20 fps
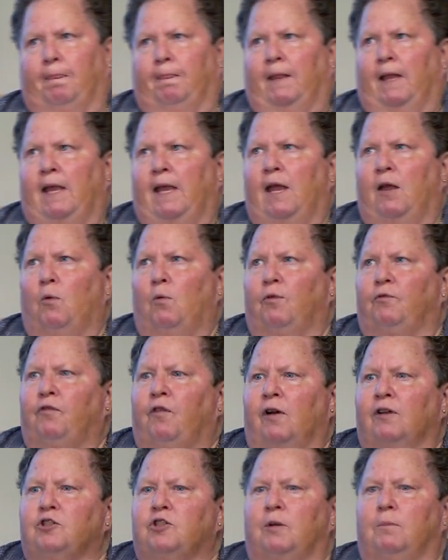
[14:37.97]
He would
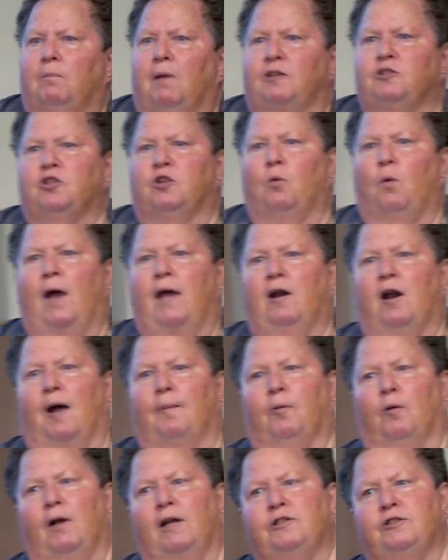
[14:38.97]
function much the way an
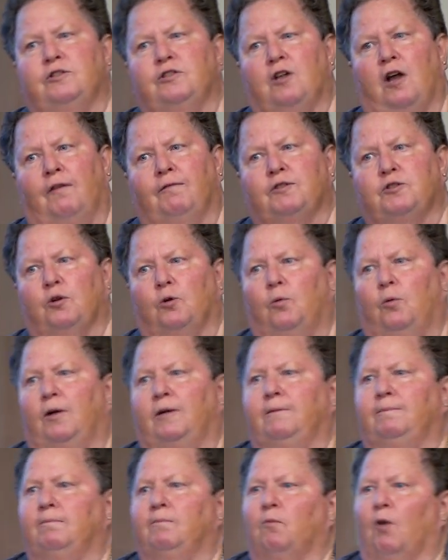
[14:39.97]
operations officer
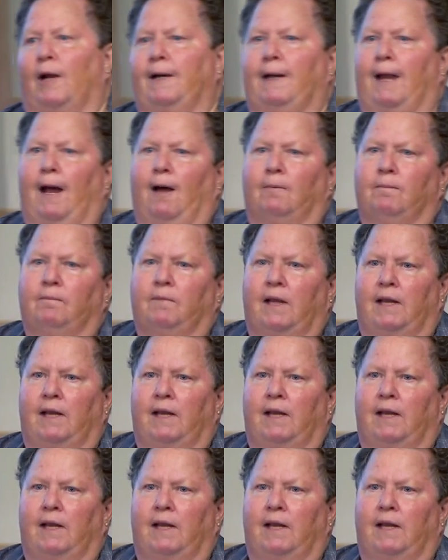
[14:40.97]
would right now.